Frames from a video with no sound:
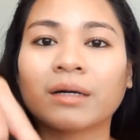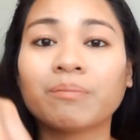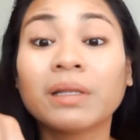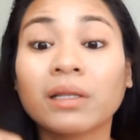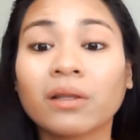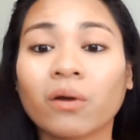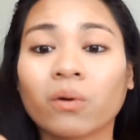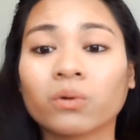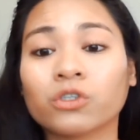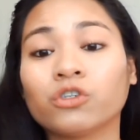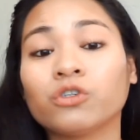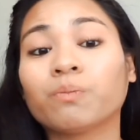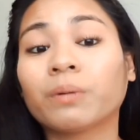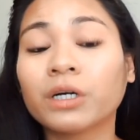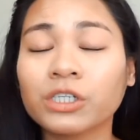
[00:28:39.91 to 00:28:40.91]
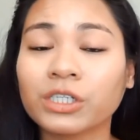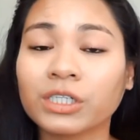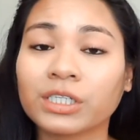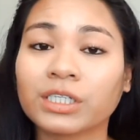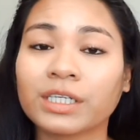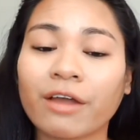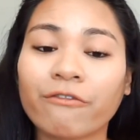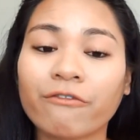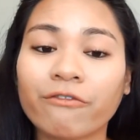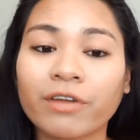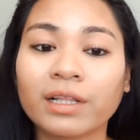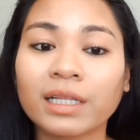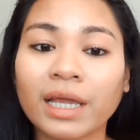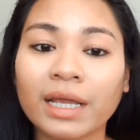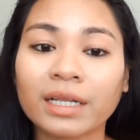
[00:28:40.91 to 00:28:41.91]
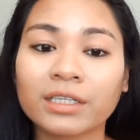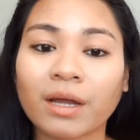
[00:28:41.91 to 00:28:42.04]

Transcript: below to purchase the Affiliate